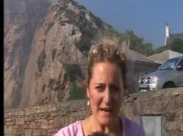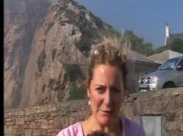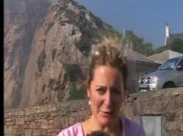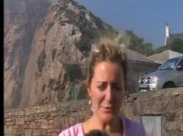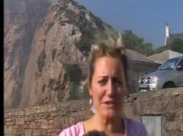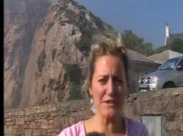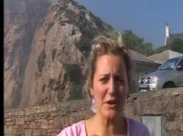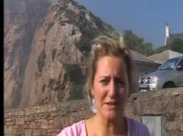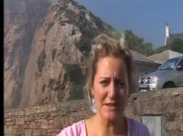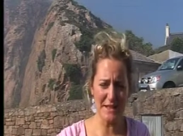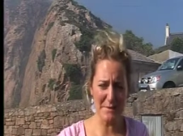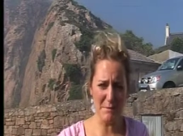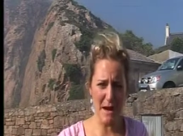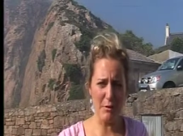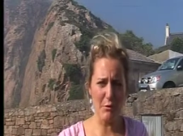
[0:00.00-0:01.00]
Now it all
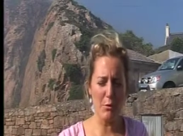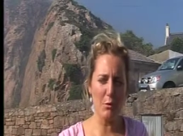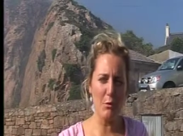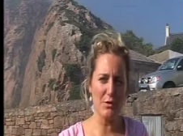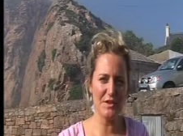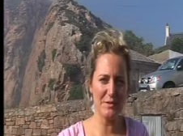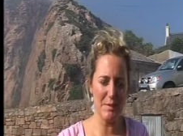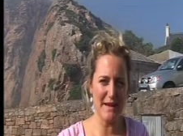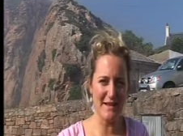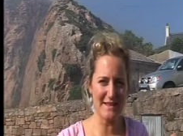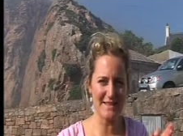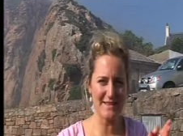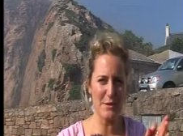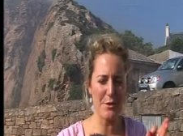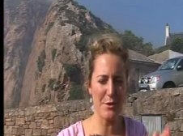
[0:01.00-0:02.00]
started about quarter
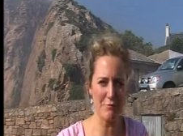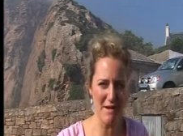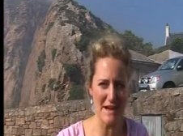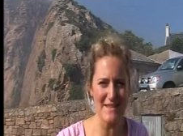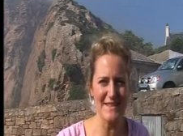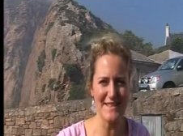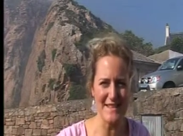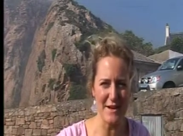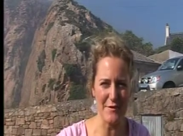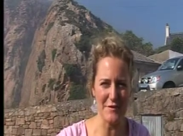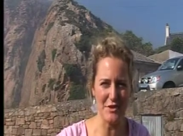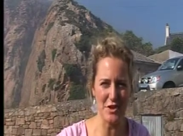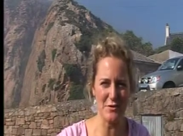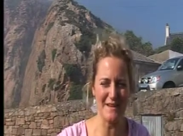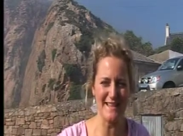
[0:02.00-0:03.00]
past three this
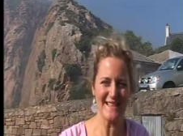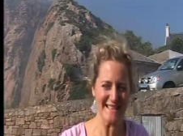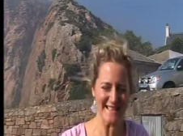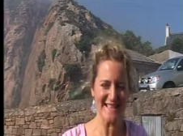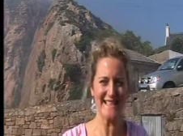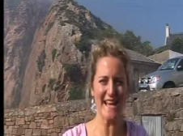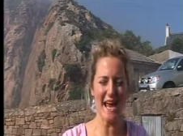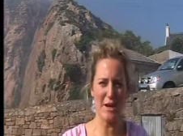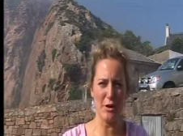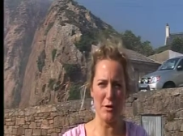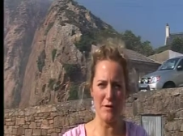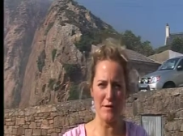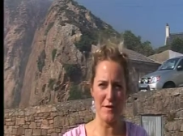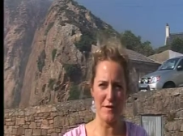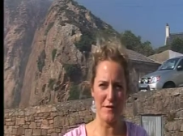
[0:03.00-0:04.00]
afternoon and it didn't take
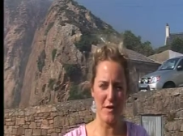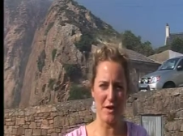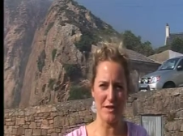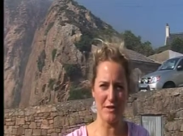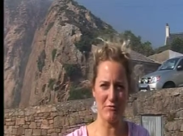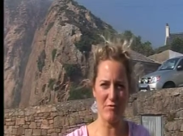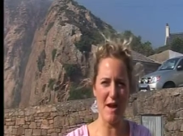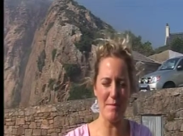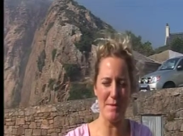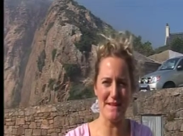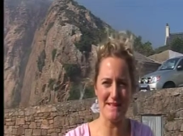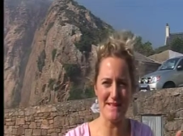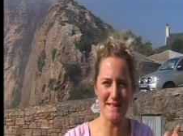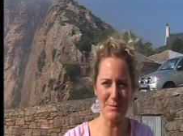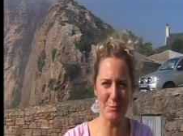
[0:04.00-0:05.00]
long for the fire to
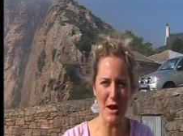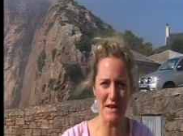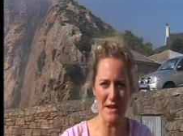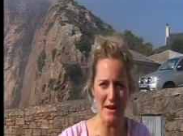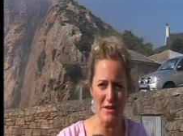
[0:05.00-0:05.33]
rapidly spread.